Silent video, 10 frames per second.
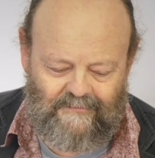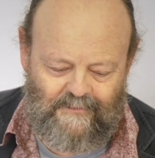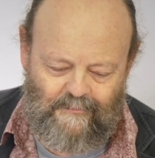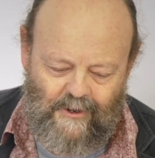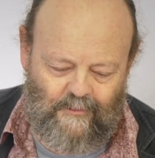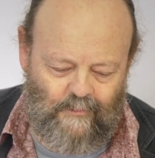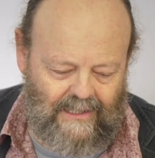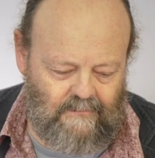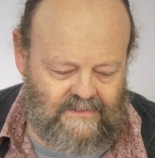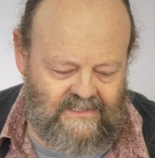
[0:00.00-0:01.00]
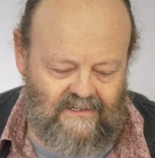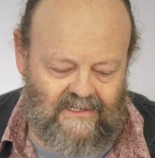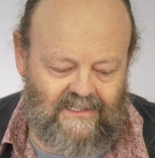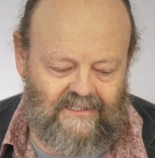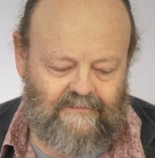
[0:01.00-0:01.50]
from Rowan Williams,
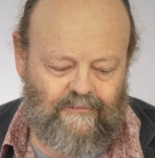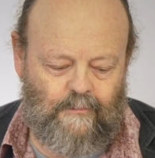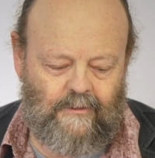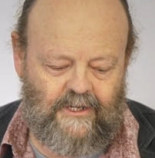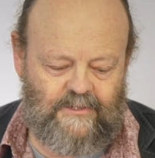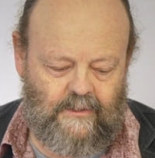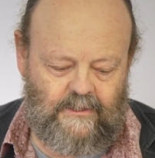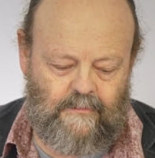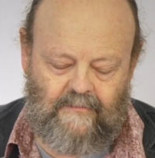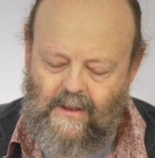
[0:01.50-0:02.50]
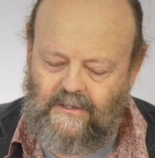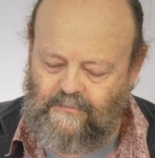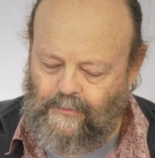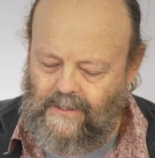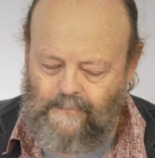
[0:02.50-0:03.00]
the former Archbishop of
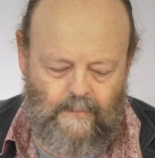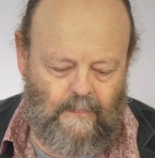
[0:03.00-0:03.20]
Canterbury,